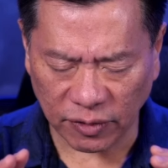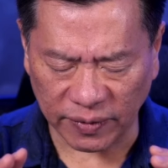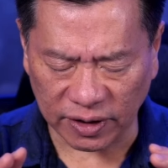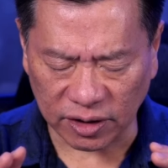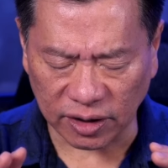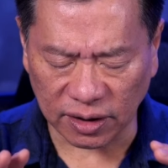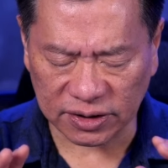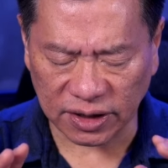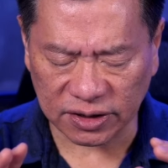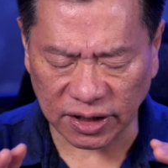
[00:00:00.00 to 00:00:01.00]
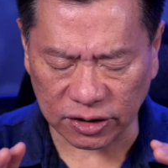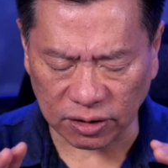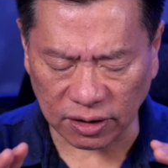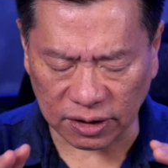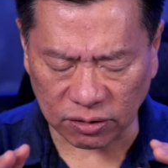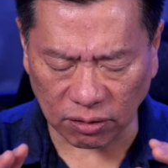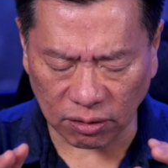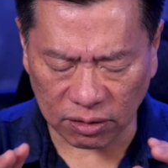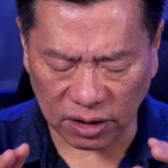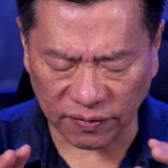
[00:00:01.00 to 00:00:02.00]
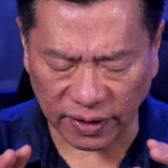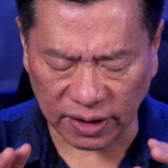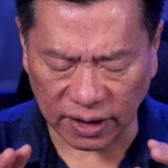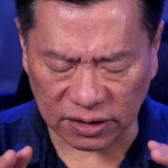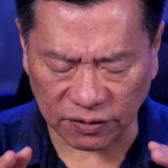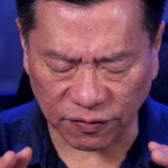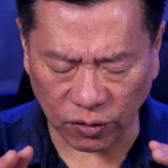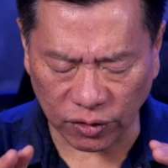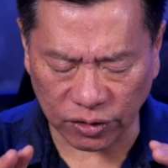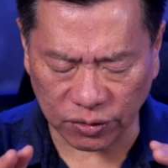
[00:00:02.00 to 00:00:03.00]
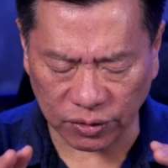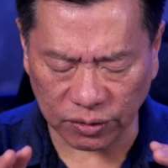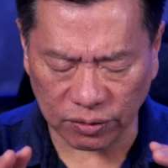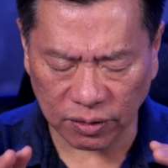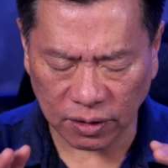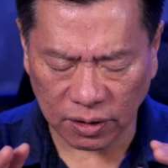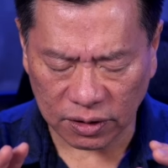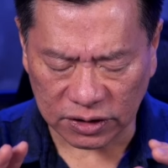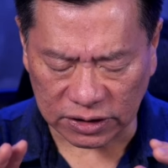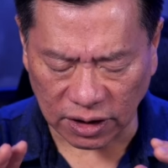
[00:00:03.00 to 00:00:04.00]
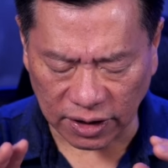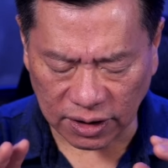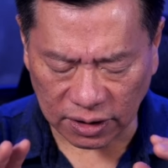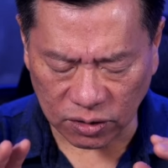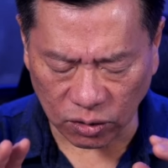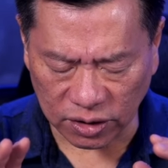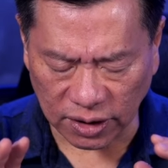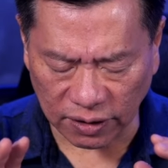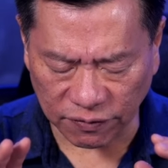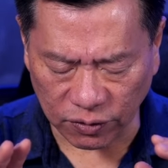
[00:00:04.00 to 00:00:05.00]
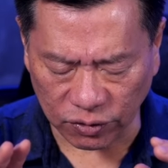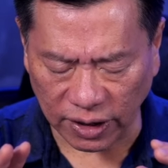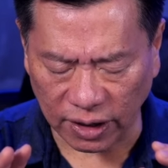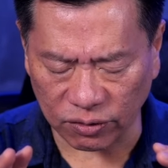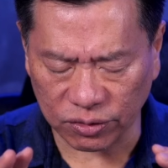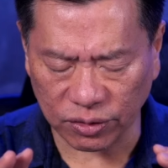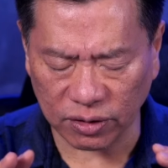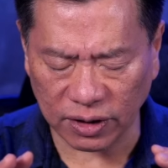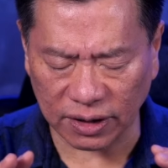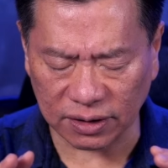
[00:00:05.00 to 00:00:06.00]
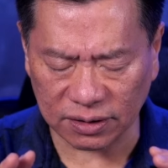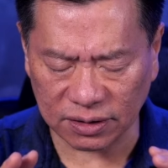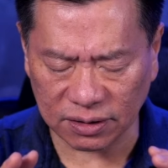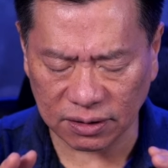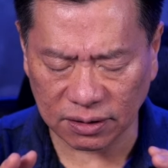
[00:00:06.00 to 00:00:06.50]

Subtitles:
maybe a tingling sensation. That's all the divine energy flowing through you. Just let that golden light flow down through your hands.